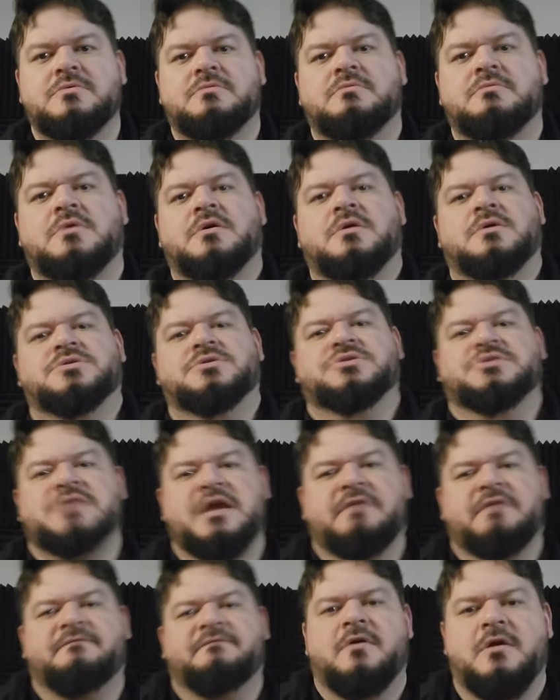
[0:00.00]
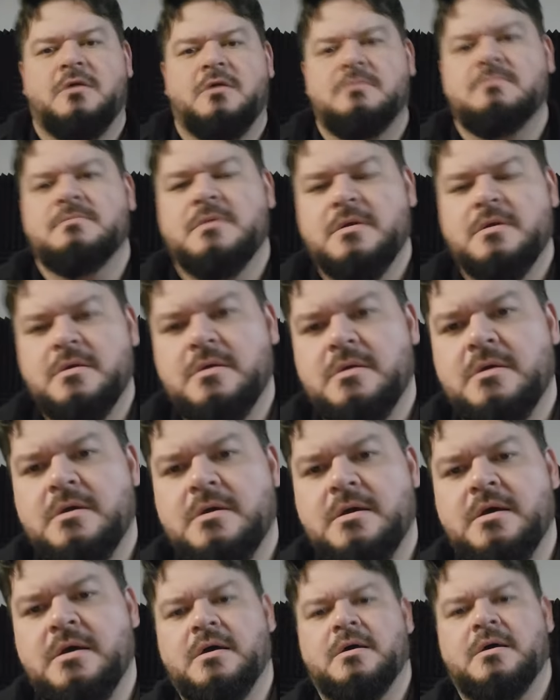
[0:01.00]
a snake farm
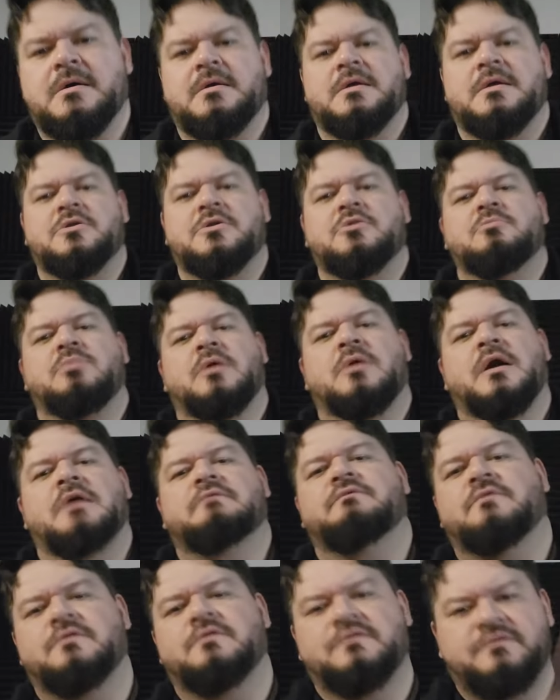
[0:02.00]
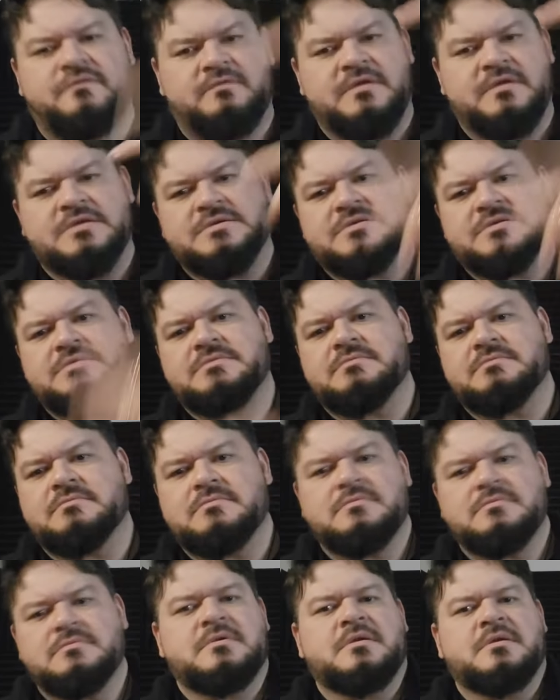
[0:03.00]
in New Braunfels that's,
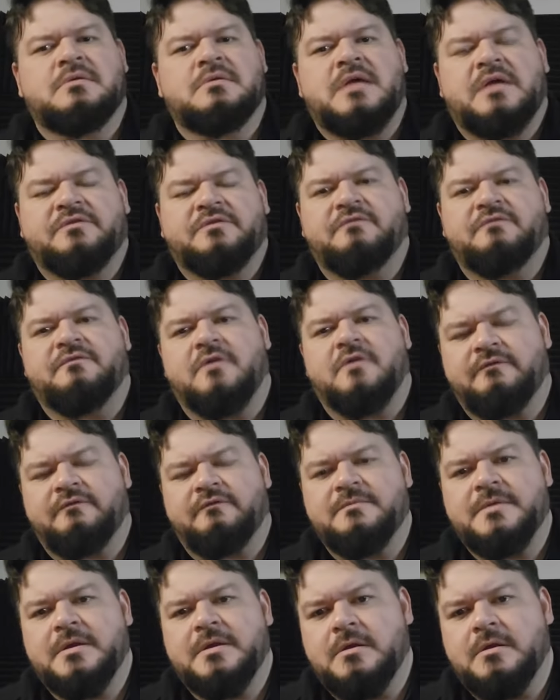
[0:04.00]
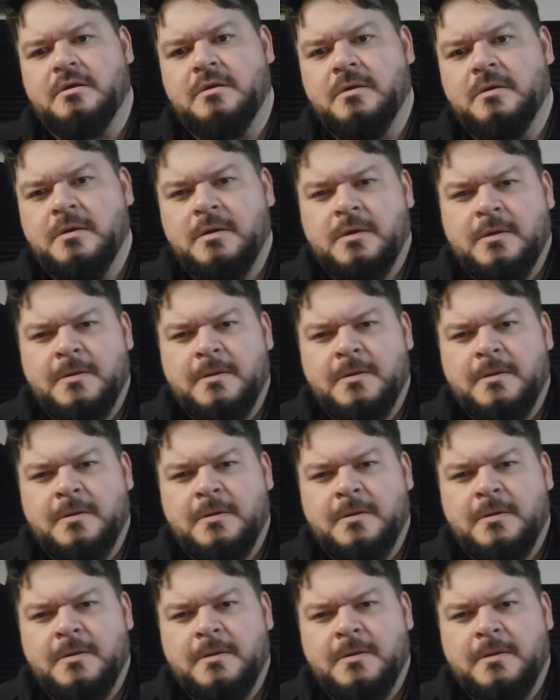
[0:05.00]
not too far from here.